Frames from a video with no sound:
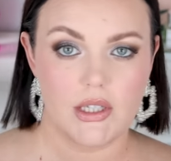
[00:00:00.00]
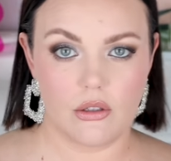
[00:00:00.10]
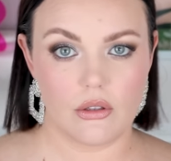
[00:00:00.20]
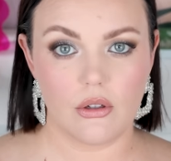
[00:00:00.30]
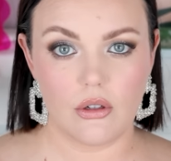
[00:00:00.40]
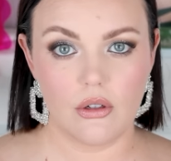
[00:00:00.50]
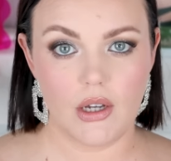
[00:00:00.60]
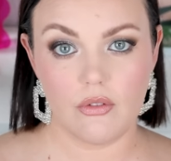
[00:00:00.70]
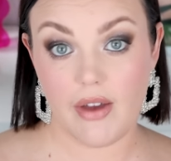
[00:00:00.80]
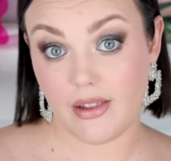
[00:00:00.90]
skin tone
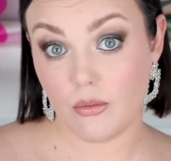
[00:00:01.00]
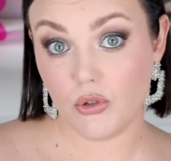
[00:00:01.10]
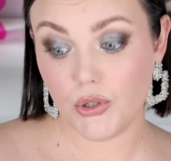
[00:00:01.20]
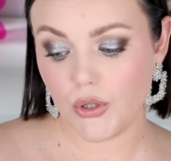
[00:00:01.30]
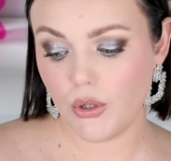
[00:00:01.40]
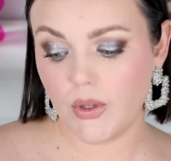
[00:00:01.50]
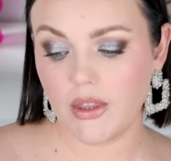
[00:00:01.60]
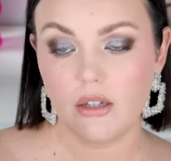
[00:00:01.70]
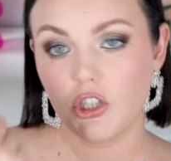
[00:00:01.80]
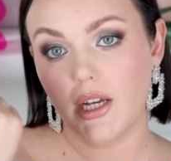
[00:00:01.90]
available to you in
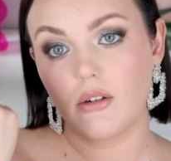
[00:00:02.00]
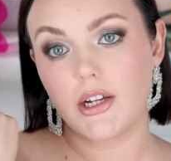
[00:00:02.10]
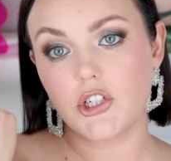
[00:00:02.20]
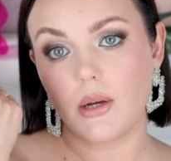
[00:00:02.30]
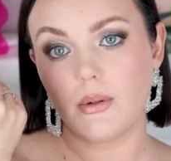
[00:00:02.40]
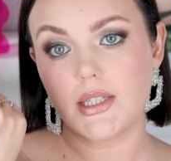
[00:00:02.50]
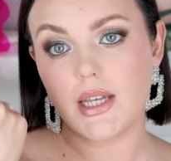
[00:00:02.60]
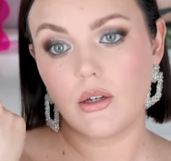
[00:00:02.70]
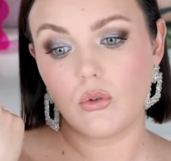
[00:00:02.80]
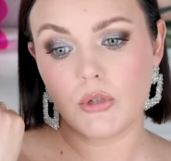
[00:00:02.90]
their shade range, I would
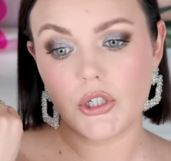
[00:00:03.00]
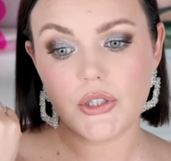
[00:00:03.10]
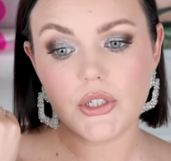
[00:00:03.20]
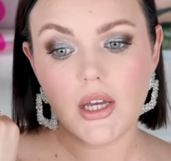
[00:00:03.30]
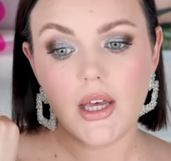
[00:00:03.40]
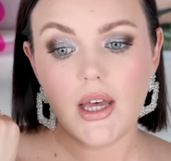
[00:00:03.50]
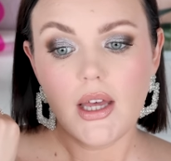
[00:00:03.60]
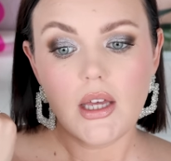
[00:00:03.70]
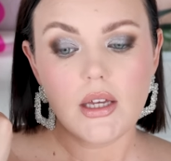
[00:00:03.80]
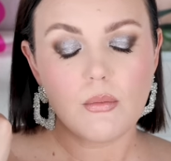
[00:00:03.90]
say almost.
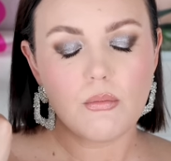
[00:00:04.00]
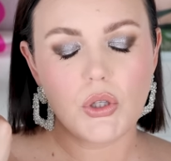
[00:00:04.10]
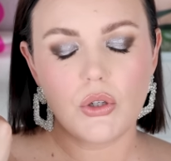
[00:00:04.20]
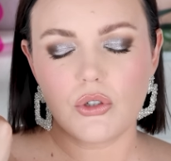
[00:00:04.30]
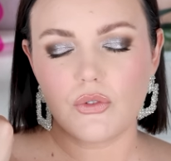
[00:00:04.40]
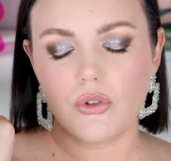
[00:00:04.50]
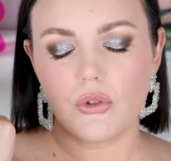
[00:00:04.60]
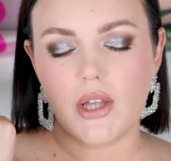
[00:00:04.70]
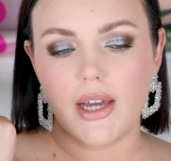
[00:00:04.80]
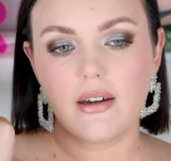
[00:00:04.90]

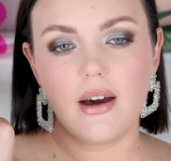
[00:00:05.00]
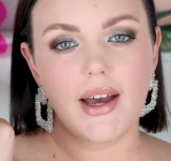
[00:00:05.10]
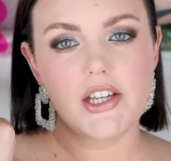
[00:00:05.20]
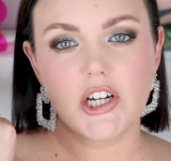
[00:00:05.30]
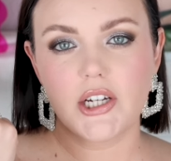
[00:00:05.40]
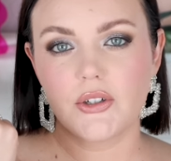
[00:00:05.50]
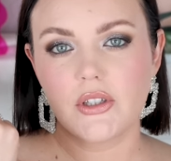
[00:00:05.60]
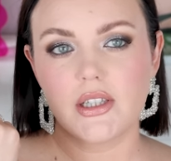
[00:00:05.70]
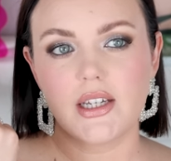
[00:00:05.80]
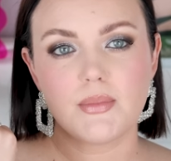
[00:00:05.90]
Beautiful, like hydrating on
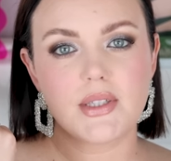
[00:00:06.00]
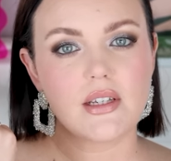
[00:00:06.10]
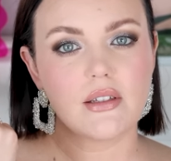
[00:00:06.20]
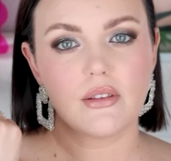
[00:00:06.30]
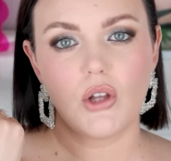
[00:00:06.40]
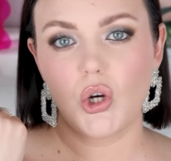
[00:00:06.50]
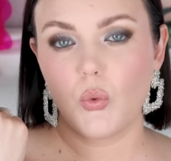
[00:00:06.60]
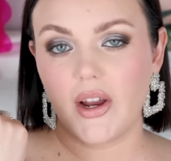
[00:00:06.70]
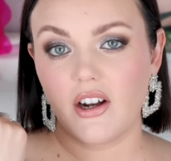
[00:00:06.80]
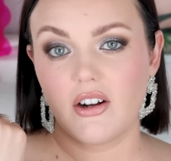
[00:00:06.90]
the lips, long
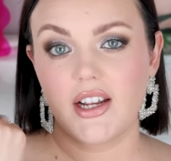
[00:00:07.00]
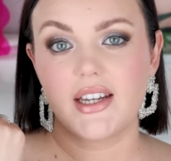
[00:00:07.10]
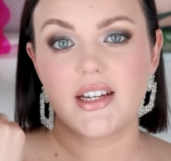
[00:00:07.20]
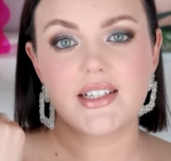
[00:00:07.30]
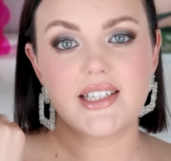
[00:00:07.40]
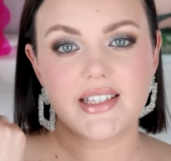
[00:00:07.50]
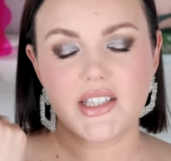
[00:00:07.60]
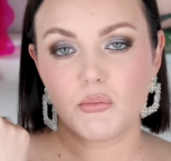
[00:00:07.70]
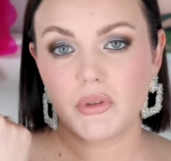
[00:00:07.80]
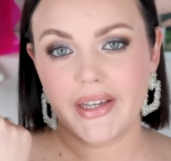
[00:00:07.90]
wearing,
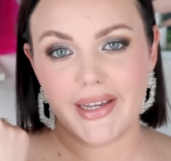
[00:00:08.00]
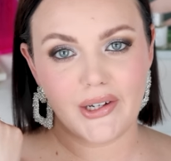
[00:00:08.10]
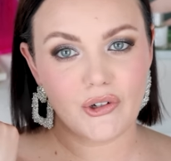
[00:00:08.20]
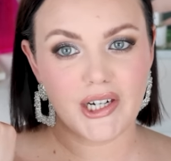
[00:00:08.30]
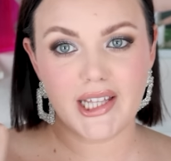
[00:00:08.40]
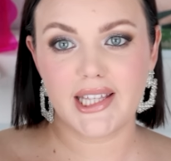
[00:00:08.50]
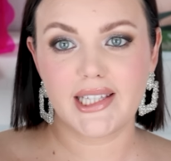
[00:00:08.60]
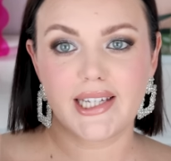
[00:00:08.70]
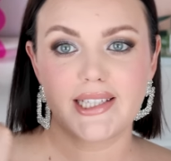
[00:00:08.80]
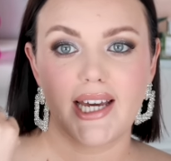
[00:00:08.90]
doesn't bleed or anything
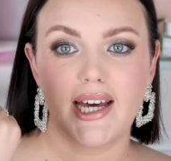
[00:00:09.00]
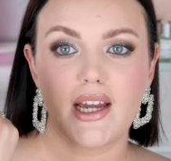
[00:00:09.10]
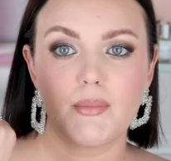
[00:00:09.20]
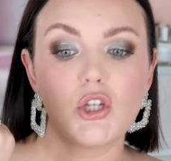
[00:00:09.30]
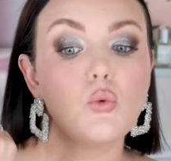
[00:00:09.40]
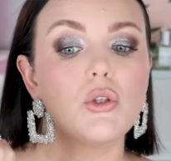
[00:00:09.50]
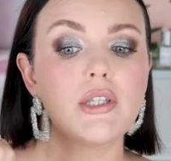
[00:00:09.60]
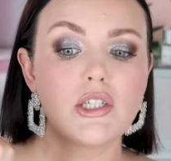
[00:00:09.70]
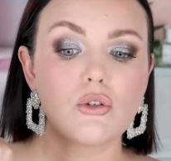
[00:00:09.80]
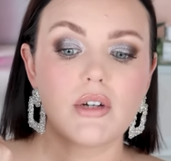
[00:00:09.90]
like that. I mean, you will
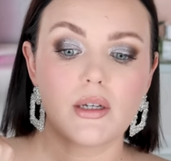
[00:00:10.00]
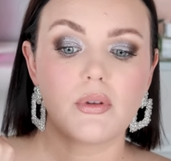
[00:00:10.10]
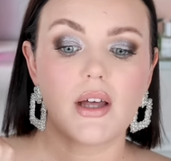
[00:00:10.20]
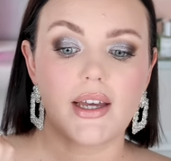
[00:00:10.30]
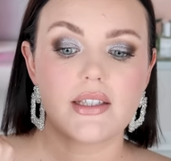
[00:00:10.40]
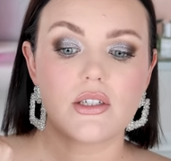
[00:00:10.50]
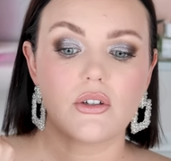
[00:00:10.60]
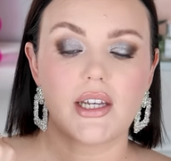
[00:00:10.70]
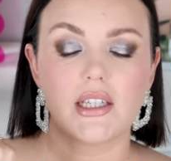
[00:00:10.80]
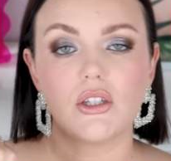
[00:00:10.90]
need to reapply. It's
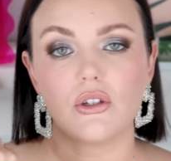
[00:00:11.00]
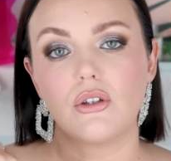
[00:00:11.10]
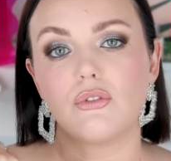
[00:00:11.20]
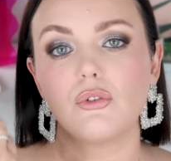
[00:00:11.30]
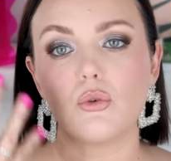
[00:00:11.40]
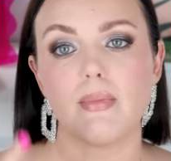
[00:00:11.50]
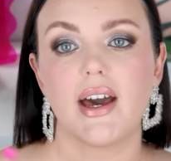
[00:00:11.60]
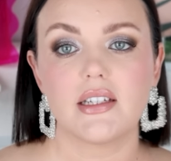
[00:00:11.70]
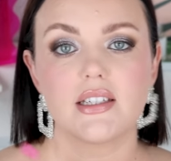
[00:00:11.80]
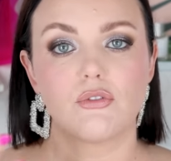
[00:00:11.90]
not like, you know, your full
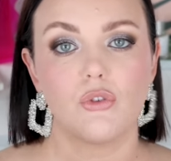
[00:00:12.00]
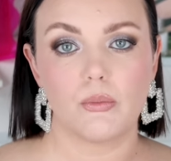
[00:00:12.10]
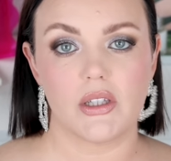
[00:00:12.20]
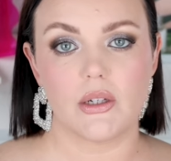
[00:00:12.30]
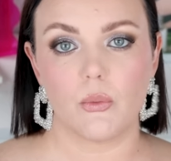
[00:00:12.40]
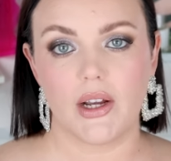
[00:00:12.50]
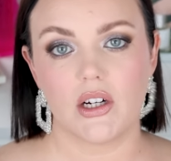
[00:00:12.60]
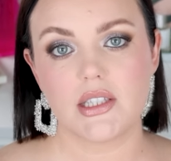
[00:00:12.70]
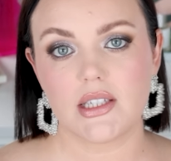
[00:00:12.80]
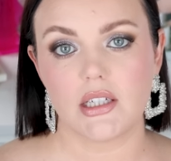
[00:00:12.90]
matte formula
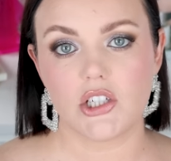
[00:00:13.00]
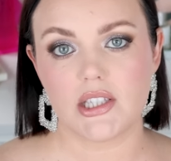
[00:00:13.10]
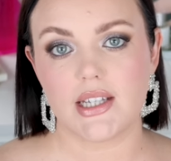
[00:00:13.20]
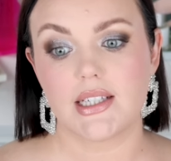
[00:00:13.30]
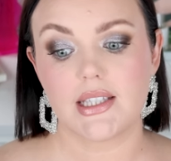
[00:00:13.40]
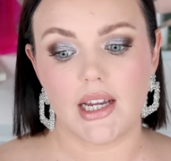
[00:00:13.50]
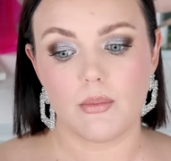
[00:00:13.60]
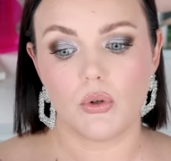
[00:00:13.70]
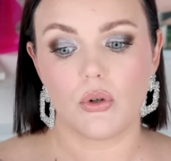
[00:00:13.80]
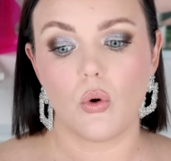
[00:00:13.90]
where it's gonna just like stay
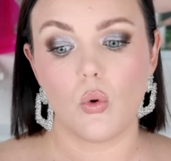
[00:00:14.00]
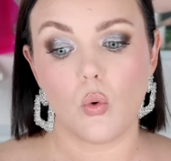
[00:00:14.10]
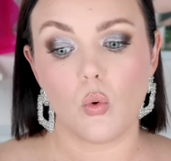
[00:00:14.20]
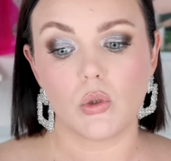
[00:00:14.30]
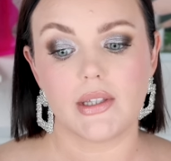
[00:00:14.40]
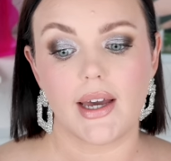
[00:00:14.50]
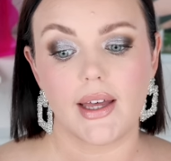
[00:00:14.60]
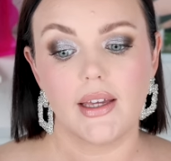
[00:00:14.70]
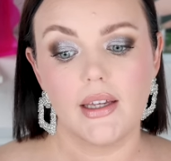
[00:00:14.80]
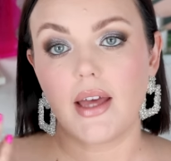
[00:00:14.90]
put all
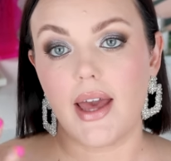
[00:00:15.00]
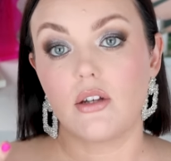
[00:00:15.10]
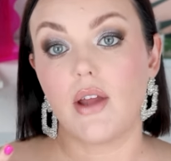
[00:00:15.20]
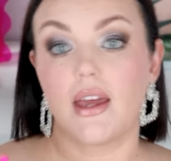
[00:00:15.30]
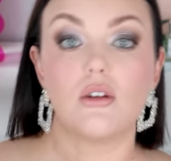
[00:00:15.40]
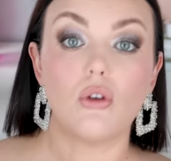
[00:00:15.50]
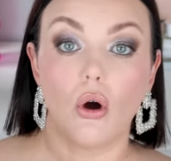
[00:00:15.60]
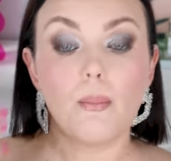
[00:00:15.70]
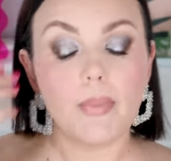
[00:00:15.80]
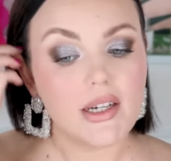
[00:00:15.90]
day and
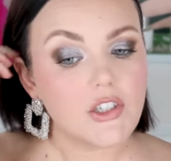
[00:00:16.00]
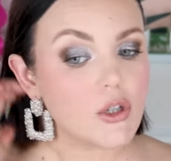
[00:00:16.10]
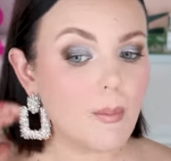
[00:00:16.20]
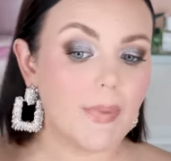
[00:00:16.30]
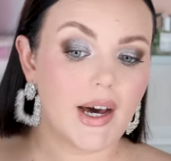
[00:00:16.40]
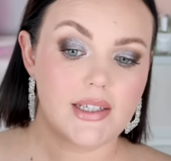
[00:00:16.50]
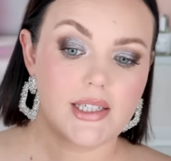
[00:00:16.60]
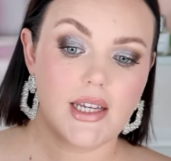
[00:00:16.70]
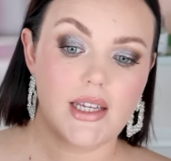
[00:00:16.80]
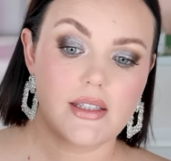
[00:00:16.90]
not budge,
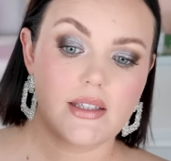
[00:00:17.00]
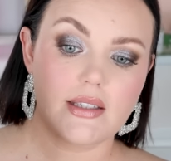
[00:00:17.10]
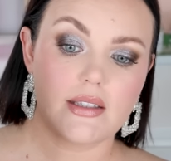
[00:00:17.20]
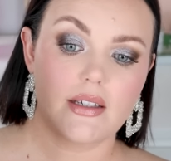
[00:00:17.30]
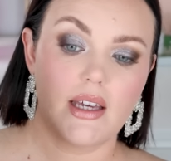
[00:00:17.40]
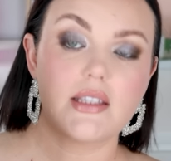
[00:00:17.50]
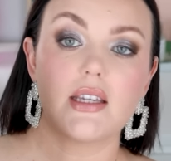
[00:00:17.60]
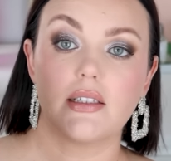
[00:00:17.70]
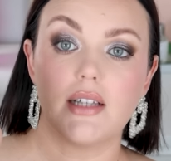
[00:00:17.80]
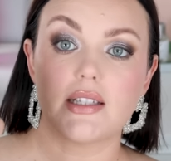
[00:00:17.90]
but it's
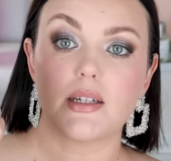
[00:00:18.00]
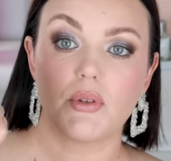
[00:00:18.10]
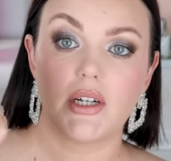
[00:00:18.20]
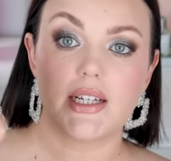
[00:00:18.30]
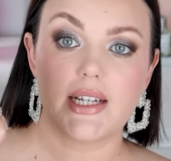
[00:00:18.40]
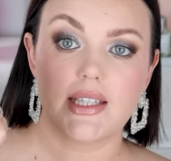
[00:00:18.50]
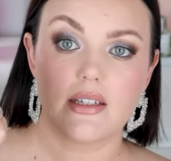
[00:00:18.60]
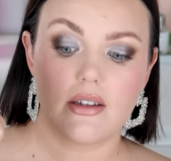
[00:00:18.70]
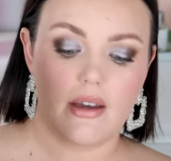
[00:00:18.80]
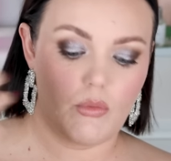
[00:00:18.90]
gonna last a pretty
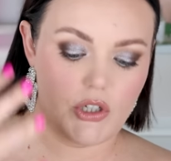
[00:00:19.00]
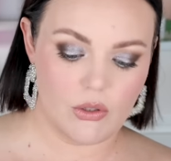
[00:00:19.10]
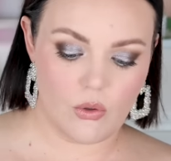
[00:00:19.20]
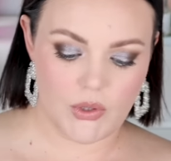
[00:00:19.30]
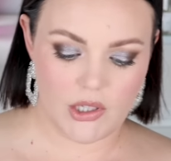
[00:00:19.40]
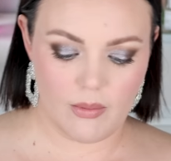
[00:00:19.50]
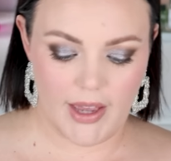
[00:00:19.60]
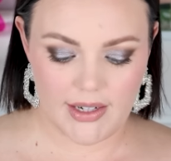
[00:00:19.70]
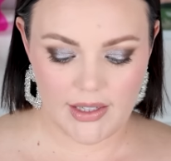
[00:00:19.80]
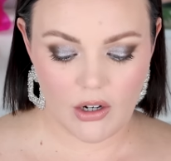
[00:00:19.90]
decent time, which is awesome.
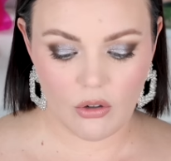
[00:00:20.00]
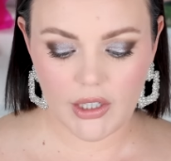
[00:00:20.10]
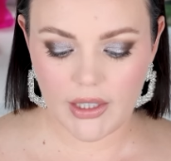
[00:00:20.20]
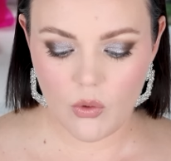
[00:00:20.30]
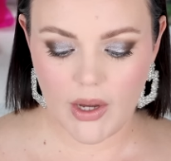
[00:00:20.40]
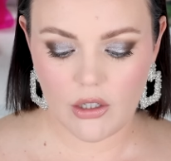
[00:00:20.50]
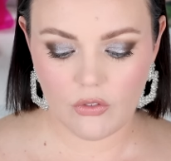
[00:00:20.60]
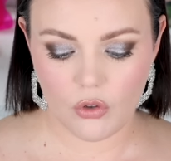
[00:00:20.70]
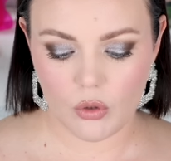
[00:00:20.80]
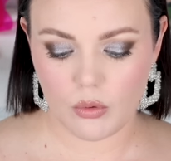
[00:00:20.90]
And they're really quite an
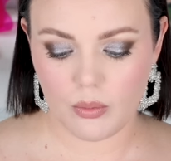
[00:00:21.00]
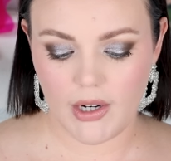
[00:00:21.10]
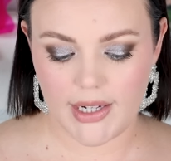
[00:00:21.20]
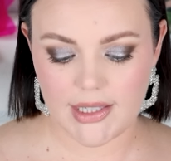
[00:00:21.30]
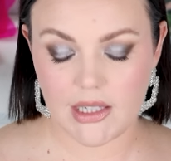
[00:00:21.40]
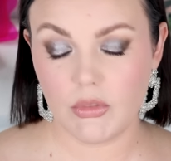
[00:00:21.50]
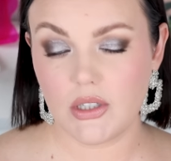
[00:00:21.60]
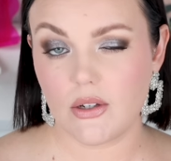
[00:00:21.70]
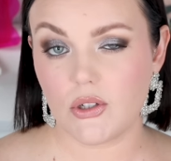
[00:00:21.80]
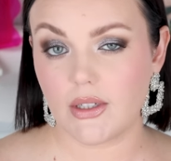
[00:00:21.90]
affordable price.
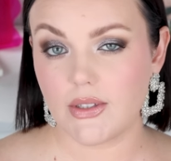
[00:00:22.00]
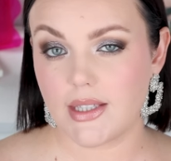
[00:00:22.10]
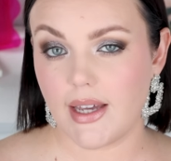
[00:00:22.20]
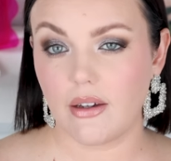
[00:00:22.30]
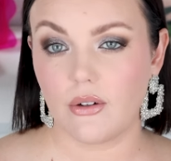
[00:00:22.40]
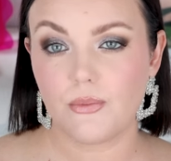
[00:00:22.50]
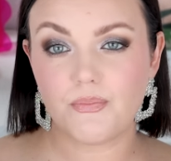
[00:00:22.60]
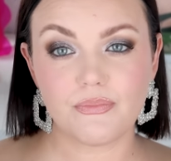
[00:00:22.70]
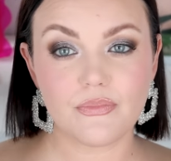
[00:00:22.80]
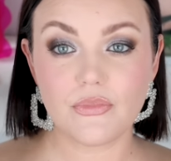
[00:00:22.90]
Sigma's usually on sale.
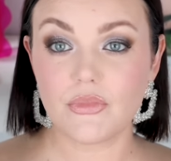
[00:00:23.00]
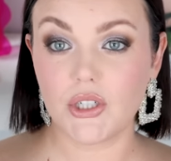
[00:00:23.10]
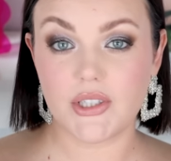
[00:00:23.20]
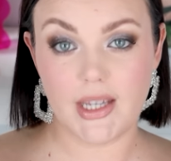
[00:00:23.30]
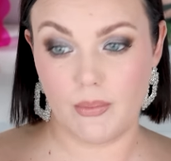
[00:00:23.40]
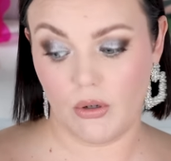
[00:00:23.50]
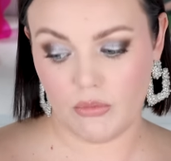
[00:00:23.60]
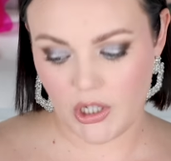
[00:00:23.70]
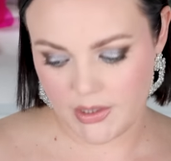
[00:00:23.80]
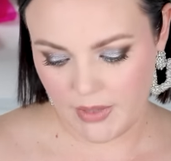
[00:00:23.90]
Don't sleep on them,
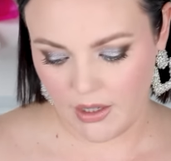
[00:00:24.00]
trust